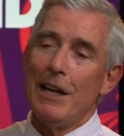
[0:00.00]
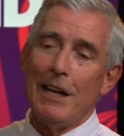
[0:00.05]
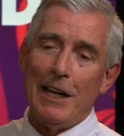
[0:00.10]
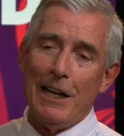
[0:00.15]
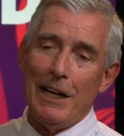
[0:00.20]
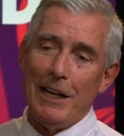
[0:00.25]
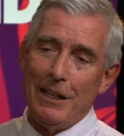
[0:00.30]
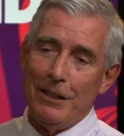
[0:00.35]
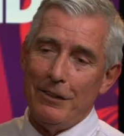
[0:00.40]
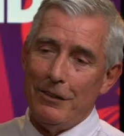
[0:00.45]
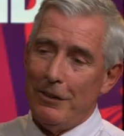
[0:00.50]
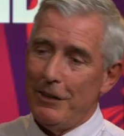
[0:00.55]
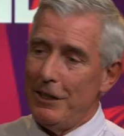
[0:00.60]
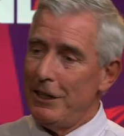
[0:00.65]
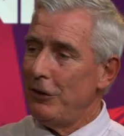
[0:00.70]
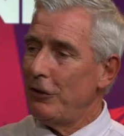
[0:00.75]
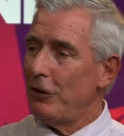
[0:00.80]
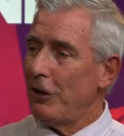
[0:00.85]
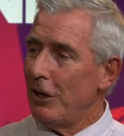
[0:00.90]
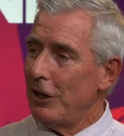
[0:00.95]
and
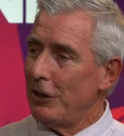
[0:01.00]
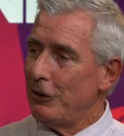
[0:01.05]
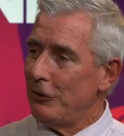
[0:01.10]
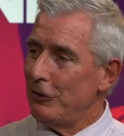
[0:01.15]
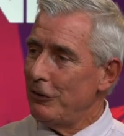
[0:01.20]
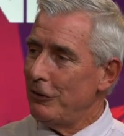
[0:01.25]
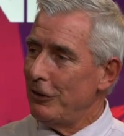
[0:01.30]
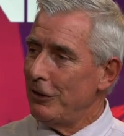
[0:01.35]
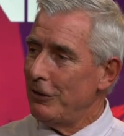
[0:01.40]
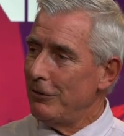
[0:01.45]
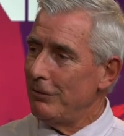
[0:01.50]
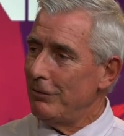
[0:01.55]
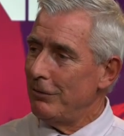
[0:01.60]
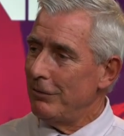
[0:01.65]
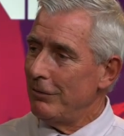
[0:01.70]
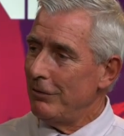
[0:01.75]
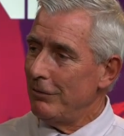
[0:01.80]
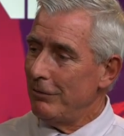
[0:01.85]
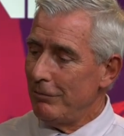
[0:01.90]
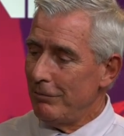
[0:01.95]
these
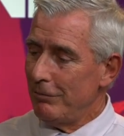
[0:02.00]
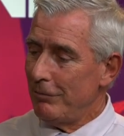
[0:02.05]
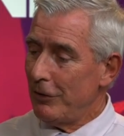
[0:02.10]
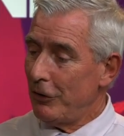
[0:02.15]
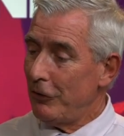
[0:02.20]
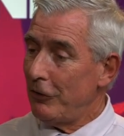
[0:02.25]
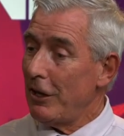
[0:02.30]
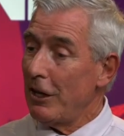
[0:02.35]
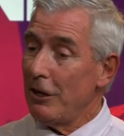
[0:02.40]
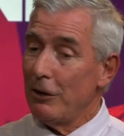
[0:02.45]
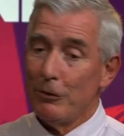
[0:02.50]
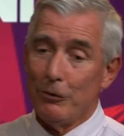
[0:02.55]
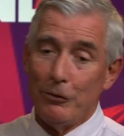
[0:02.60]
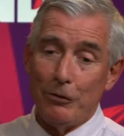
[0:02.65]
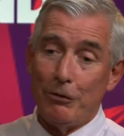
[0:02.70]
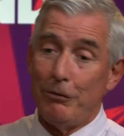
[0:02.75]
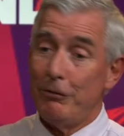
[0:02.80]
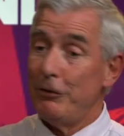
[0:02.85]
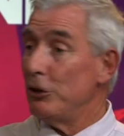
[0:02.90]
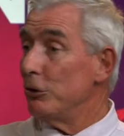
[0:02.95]
hydrogen
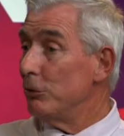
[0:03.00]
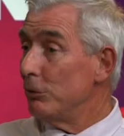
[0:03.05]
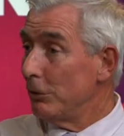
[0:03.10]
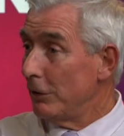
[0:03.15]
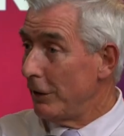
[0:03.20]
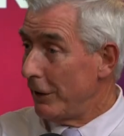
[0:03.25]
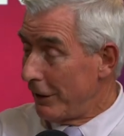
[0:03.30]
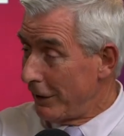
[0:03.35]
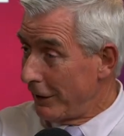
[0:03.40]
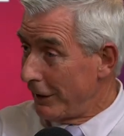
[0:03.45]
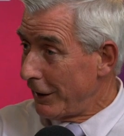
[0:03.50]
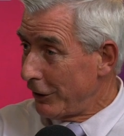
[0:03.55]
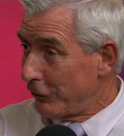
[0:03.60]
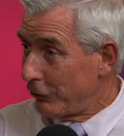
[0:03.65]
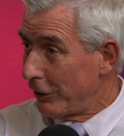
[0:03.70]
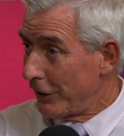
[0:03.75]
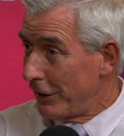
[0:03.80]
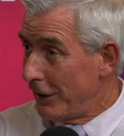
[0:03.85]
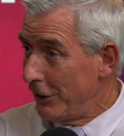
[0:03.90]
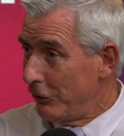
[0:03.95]
cells fuel an
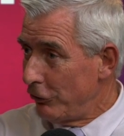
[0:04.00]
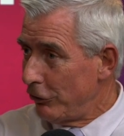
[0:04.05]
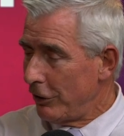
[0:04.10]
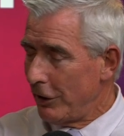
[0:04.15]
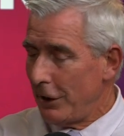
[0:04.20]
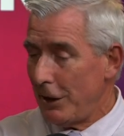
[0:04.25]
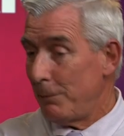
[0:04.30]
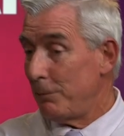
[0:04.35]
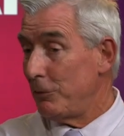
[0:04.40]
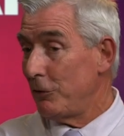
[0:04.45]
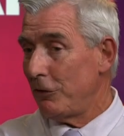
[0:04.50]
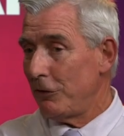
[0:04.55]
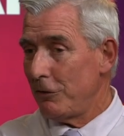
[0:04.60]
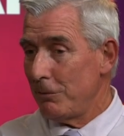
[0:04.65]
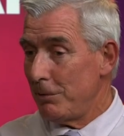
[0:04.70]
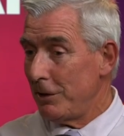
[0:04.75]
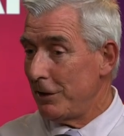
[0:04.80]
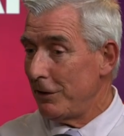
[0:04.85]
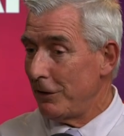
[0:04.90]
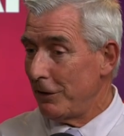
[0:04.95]
electric engine, happens
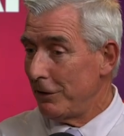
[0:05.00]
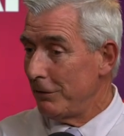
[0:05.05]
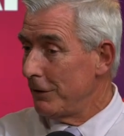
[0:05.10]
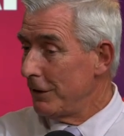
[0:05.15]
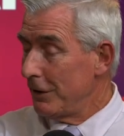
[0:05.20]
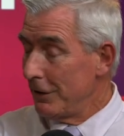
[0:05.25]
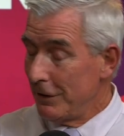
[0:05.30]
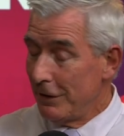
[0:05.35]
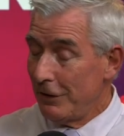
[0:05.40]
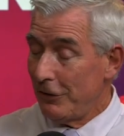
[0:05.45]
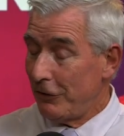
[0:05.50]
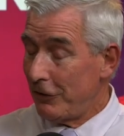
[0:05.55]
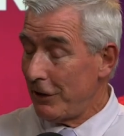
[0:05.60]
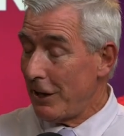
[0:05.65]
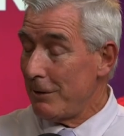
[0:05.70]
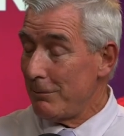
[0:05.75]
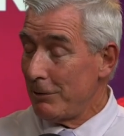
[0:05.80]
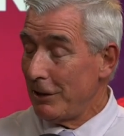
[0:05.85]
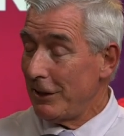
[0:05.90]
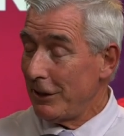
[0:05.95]
to be the
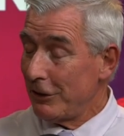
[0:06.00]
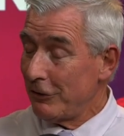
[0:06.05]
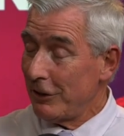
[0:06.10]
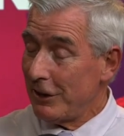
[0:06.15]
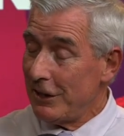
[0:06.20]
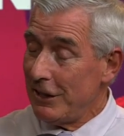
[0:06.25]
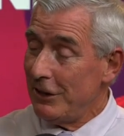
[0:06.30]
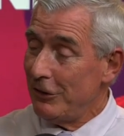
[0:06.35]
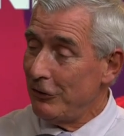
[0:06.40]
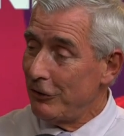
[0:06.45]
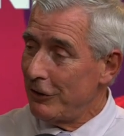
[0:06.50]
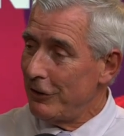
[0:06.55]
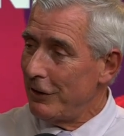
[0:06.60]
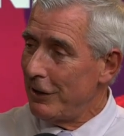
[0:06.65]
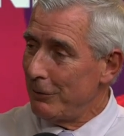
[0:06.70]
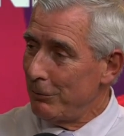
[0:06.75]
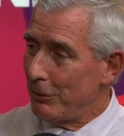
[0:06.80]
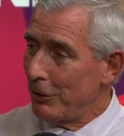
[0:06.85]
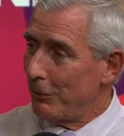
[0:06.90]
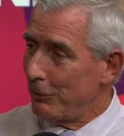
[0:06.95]
same electric engine
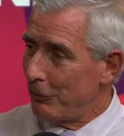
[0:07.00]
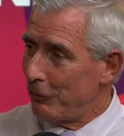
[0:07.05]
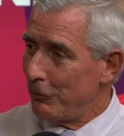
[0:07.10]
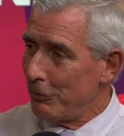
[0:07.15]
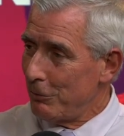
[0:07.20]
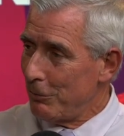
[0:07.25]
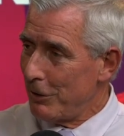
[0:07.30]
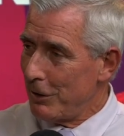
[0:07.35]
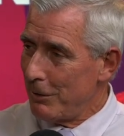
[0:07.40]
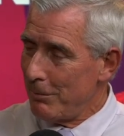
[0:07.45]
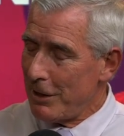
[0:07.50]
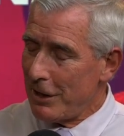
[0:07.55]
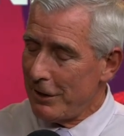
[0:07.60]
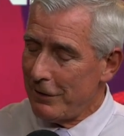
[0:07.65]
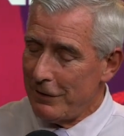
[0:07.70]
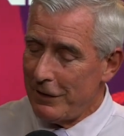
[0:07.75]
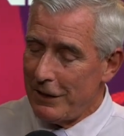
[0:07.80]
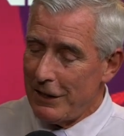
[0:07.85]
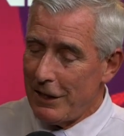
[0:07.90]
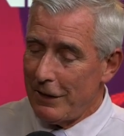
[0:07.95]
that what I was talking about
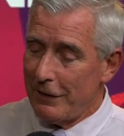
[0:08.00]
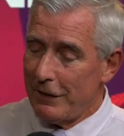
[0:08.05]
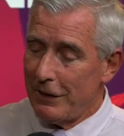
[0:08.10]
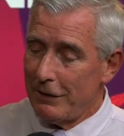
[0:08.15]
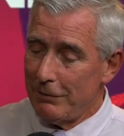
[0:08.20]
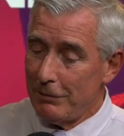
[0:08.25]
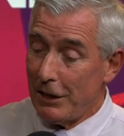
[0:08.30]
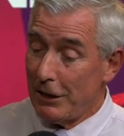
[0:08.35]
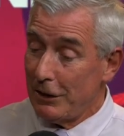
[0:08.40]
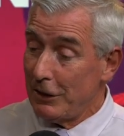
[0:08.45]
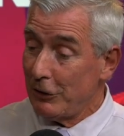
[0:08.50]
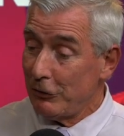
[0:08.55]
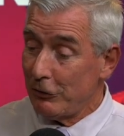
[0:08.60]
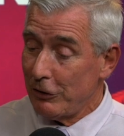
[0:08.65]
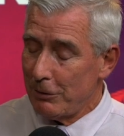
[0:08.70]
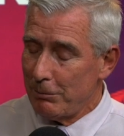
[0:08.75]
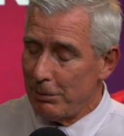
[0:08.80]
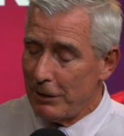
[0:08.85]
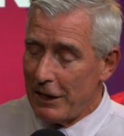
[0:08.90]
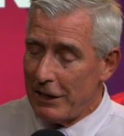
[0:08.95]
in the other
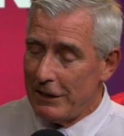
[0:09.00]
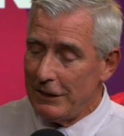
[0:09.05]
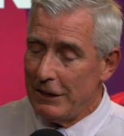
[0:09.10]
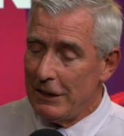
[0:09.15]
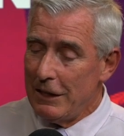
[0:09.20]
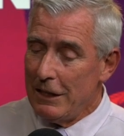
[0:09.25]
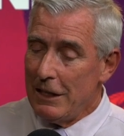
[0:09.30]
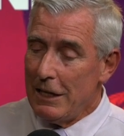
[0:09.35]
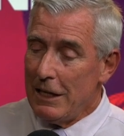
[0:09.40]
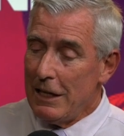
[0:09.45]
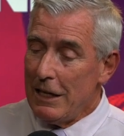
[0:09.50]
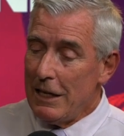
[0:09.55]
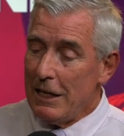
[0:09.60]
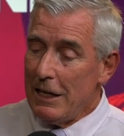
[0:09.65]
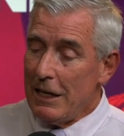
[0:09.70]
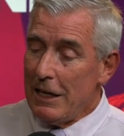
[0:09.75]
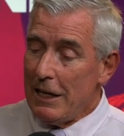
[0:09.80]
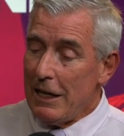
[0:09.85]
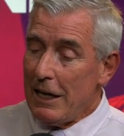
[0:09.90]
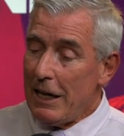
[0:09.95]
electric plane.
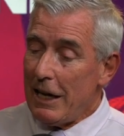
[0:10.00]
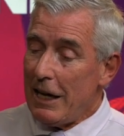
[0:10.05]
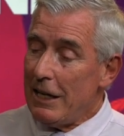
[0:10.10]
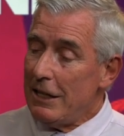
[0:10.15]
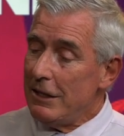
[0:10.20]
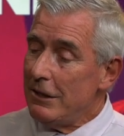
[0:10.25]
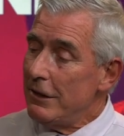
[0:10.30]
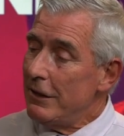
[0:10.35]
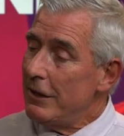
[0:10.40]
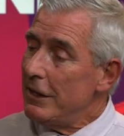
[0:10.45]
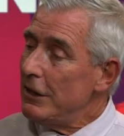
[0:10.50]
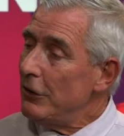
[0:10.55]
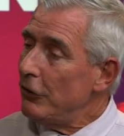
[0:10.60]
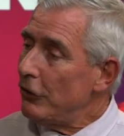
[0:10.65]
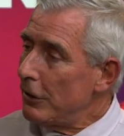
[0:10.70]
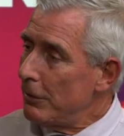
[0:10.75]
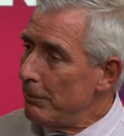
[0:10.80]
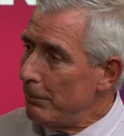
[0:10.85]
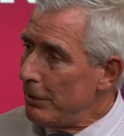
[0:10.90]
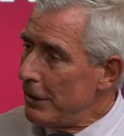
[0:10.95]
And
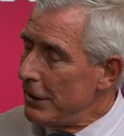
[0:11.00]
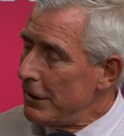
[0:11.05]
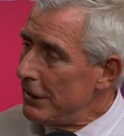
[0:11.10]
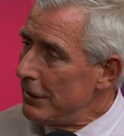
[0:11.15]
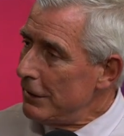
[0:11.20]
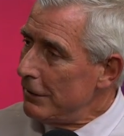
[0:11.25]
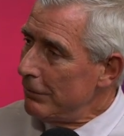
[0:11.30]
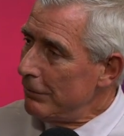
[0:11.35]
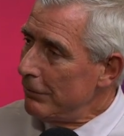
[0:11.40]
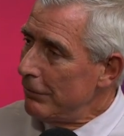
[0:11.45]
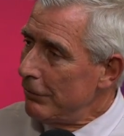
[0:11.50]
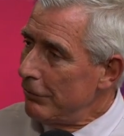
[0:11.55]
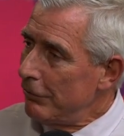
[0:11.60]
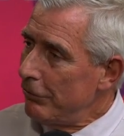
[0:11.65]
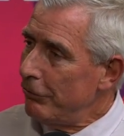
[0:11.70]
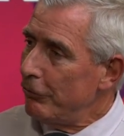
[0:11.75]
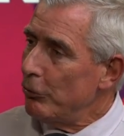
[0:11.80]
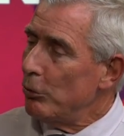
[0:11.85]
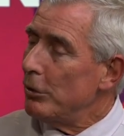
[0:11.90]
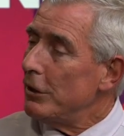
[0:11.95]
these can be
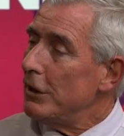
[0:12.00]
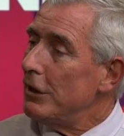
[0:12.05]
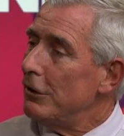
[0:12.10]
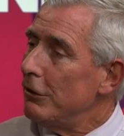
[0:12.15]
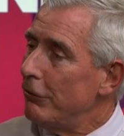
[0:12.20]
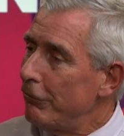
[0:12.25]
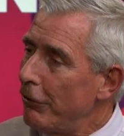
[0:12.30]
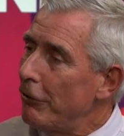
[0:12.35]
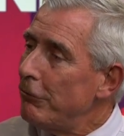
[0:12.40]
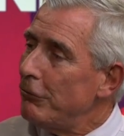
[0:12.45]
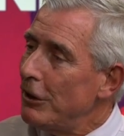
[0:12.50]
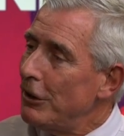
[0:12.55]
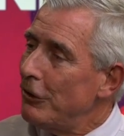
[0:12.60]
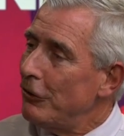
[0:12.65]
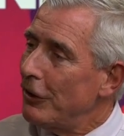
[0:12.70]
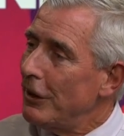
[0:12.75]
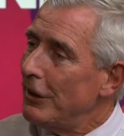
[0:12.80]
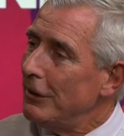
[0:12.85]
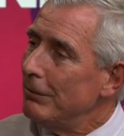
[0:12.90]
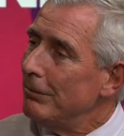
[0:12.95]
40 to 50
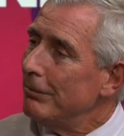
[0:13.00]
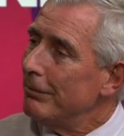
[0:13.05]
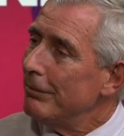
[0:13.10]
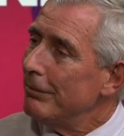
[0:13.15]
seat